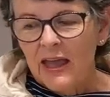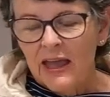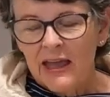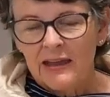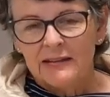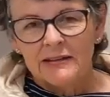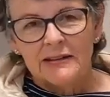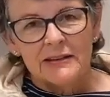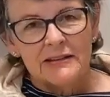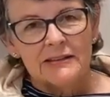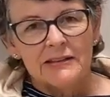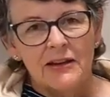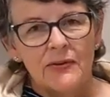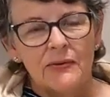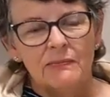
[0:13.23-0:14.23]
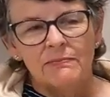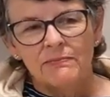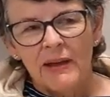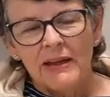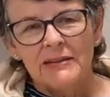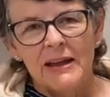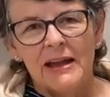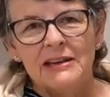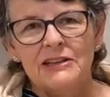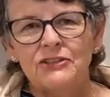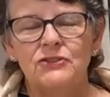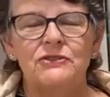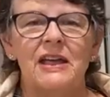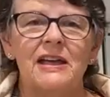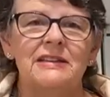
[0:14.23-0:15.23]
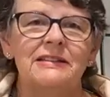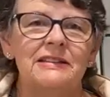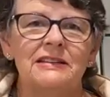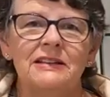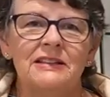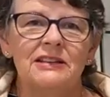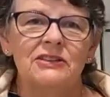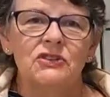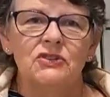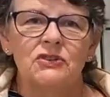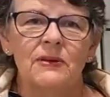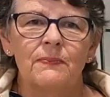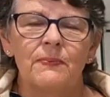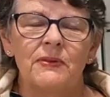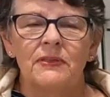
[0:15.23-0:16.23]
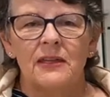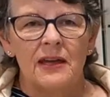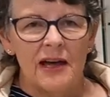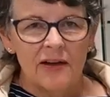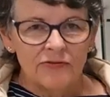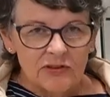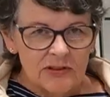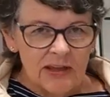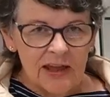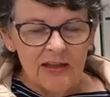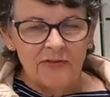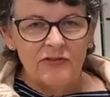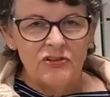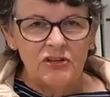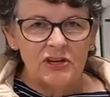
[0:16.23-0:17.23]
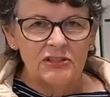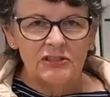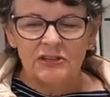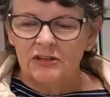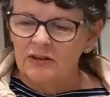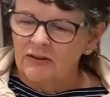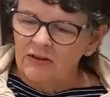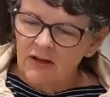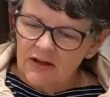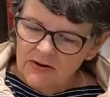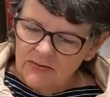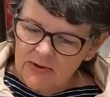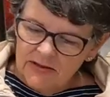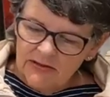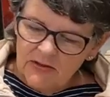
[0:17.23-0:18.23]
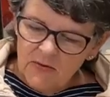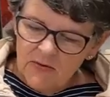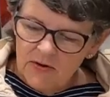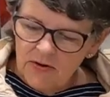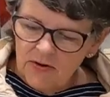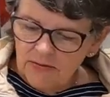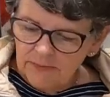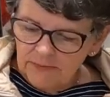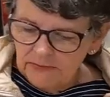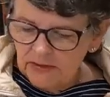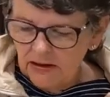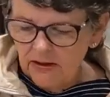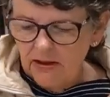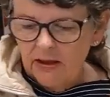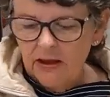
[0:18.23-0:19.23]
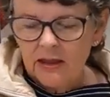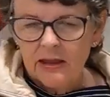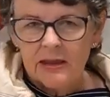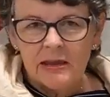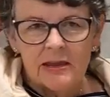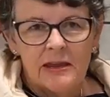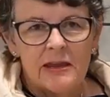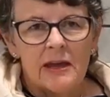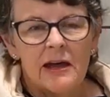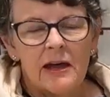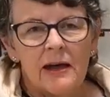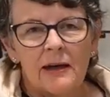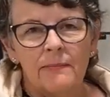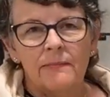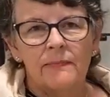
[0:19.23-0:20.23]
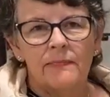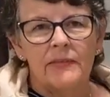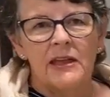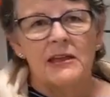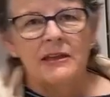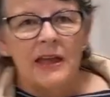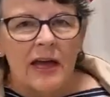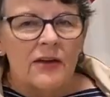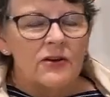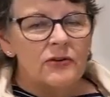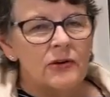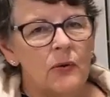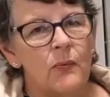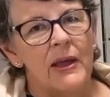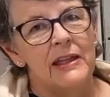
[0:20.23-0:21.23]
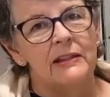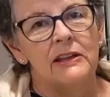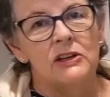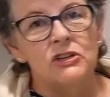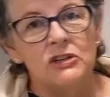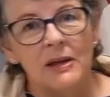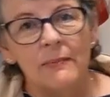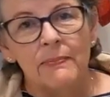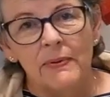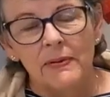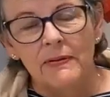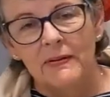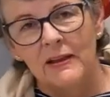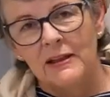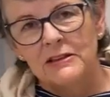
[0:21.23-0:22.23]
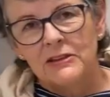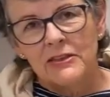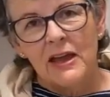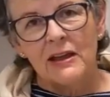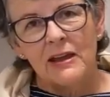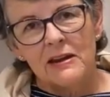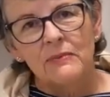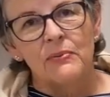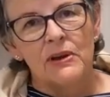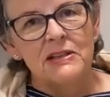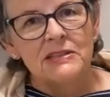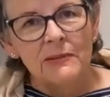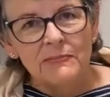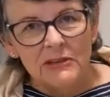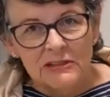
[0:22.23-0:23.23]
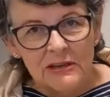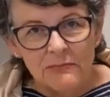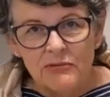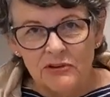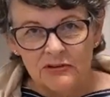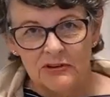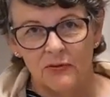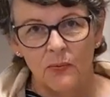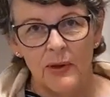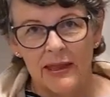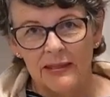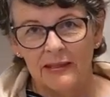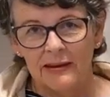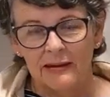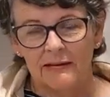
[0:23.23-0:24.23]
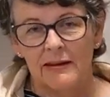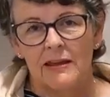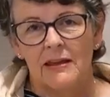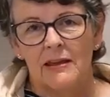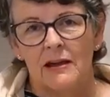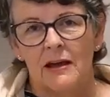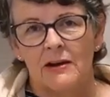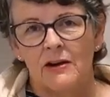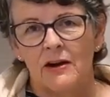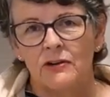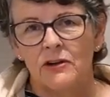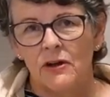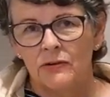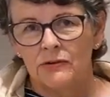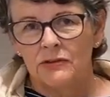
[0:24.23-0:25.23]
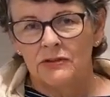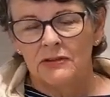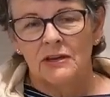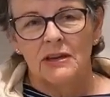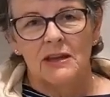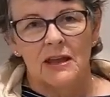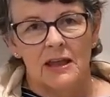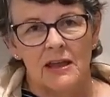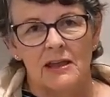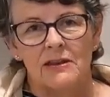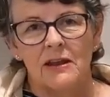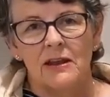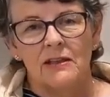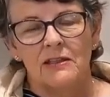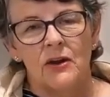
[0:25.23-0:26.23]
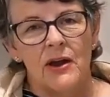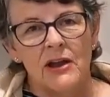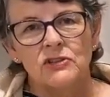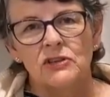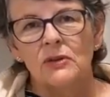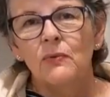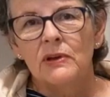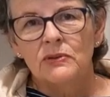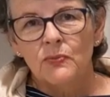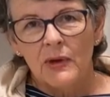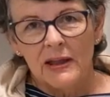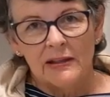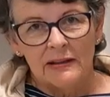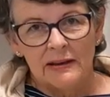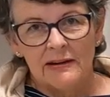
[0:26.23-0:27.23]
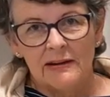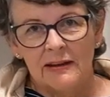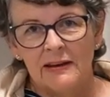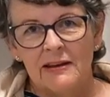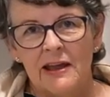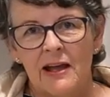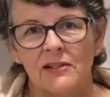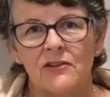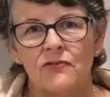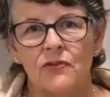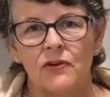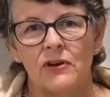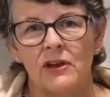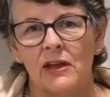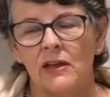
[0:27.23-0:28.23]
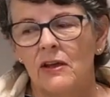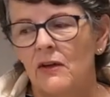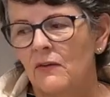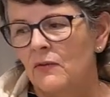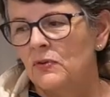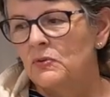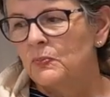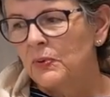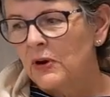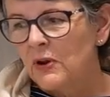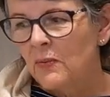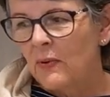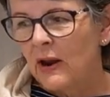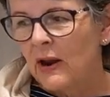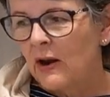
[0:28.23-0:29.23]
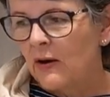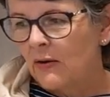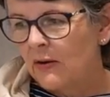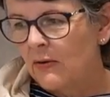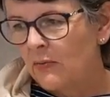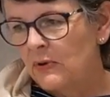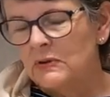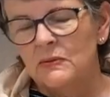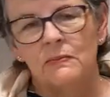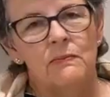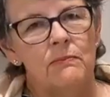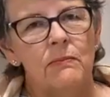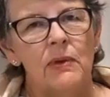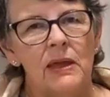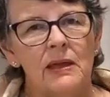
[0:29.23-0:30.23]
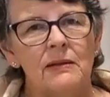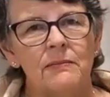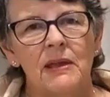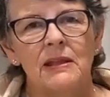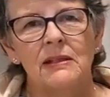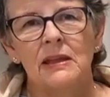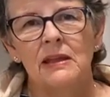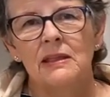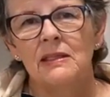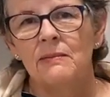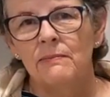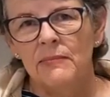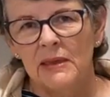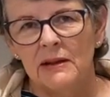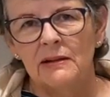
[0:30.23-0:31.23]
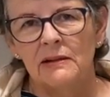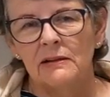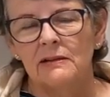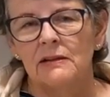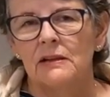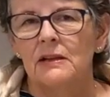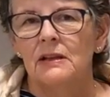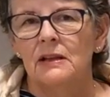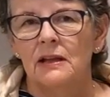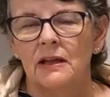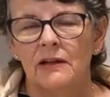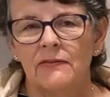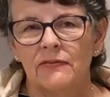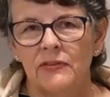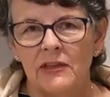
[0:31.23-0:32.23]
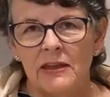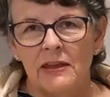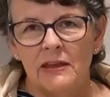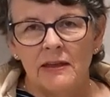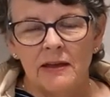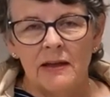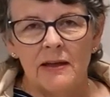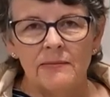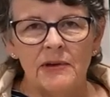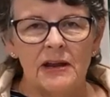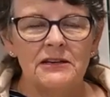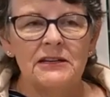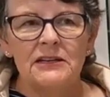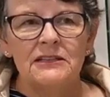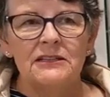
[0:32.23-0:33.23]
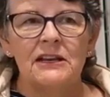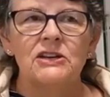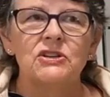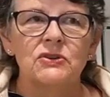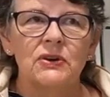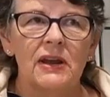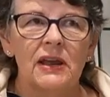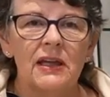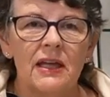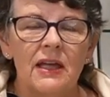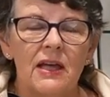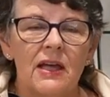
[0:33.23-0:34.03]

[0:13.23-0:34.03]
And so about 92 days into this trip, after they have just gone around the Horn, they encounter a whaling ship. And so that kind of brings up the subject of whaling on our coast. And there actually was whaling in California. It was pretty rare. It was mainly in the middle of the 19th century.